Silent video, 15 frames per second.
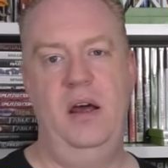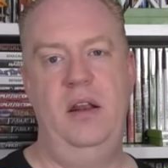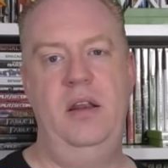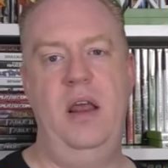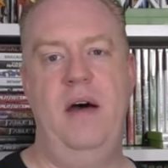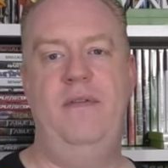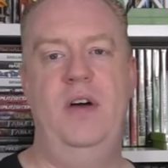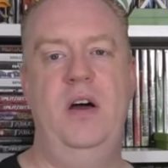
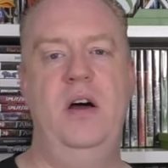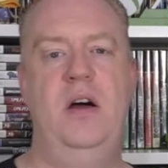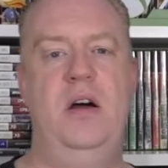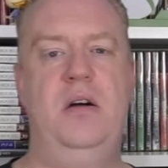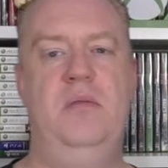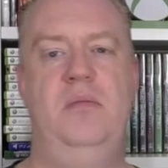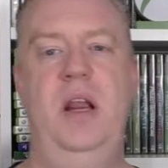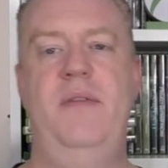
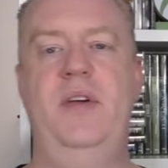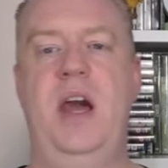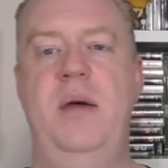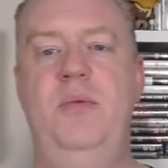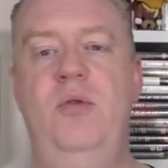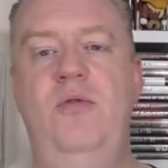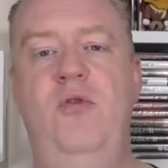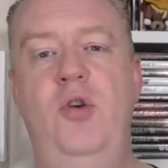another
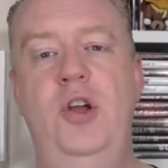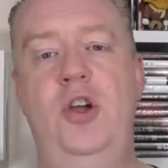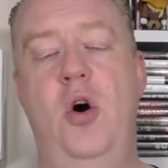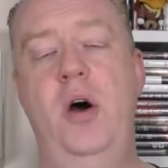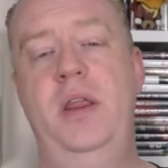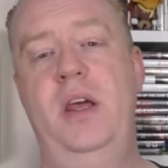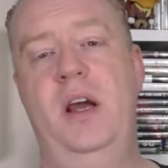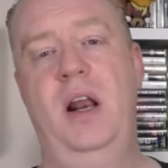game that we've already
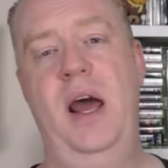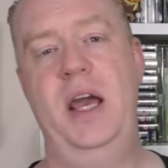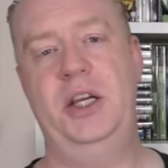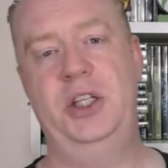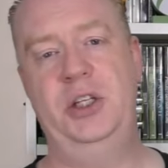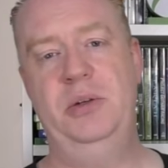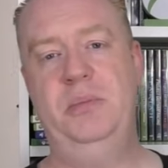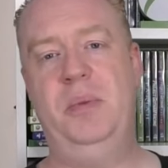got in the
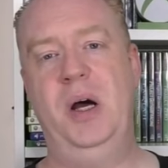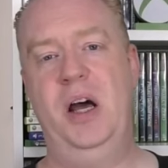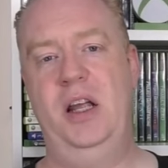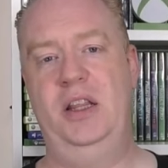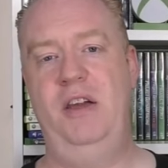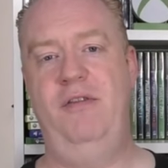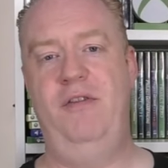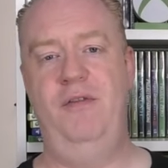collection, but
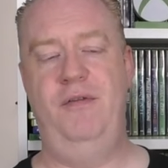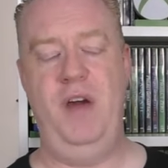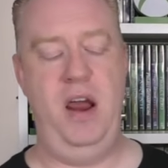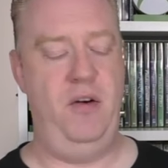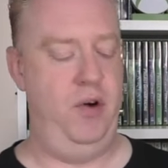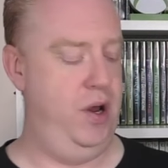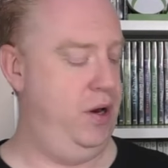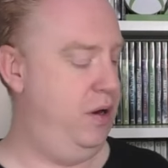a different
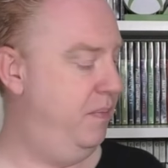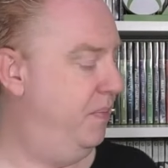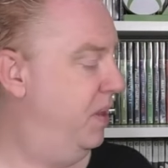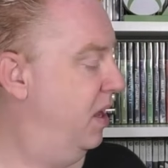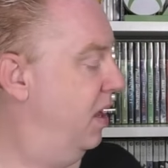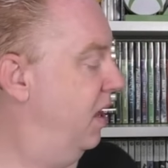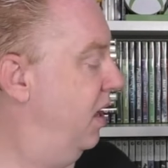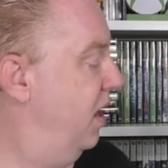variant.
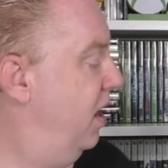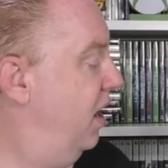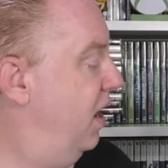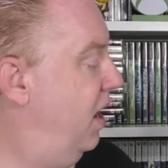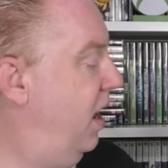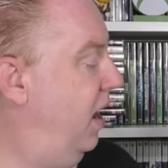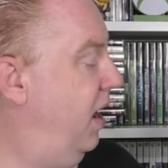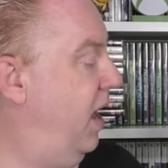
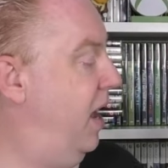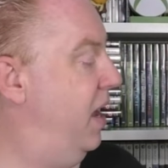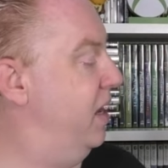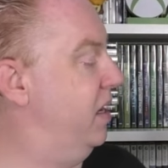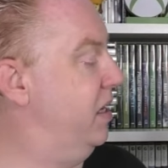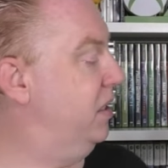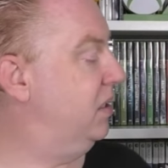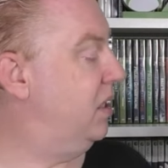And that
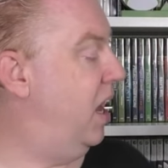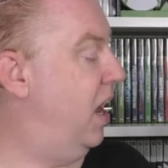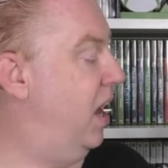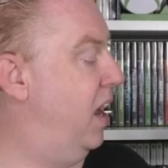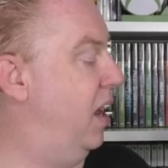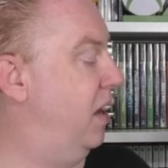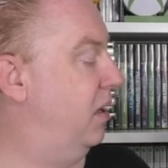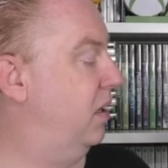is
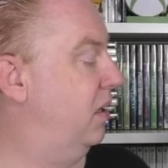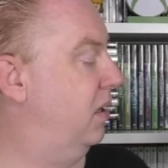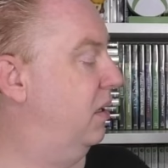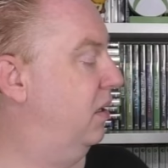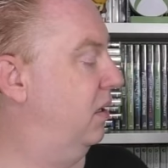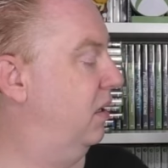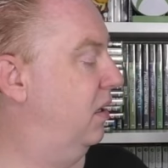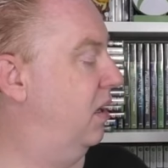
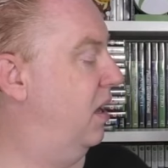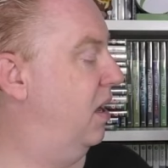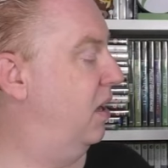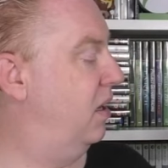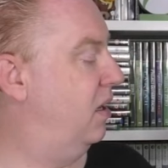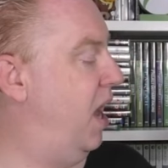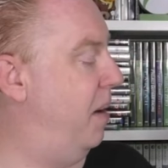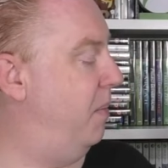
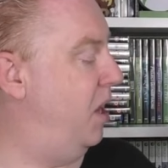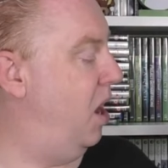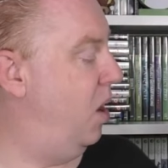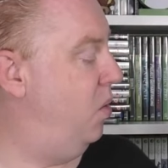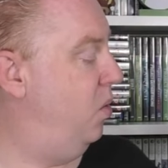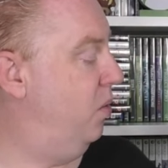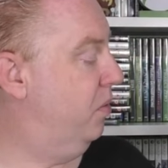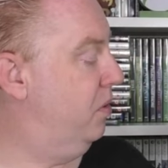
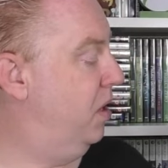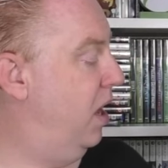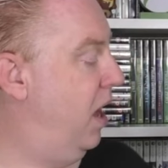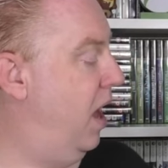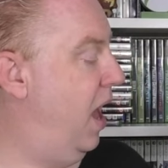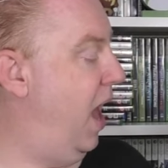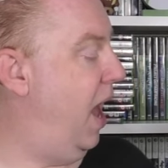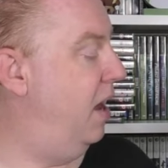Cameo,
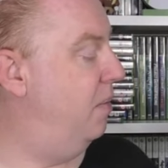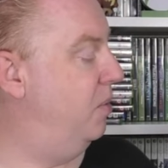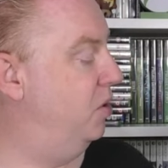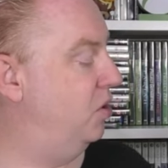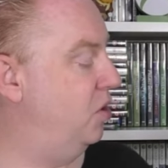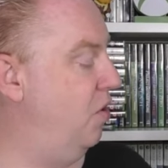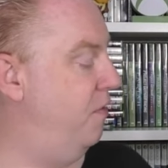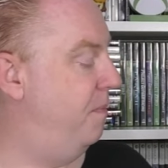
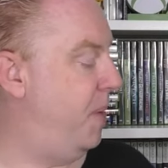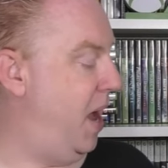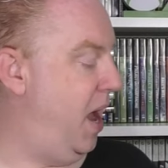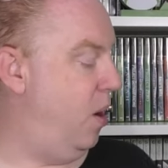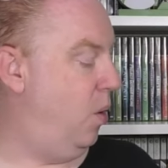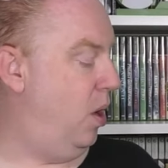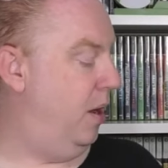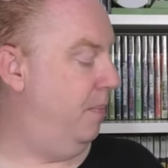Elements of
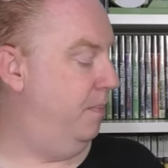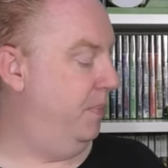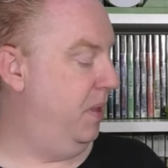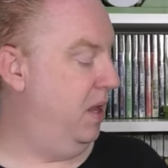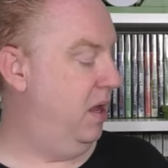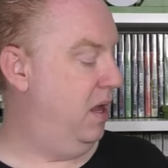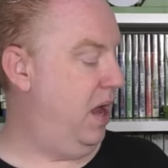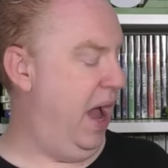Power.
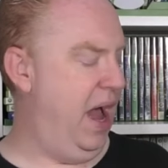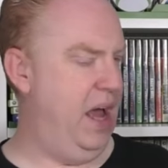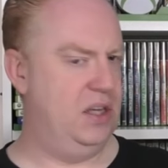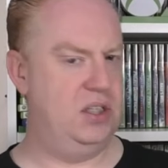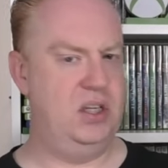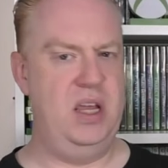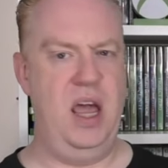I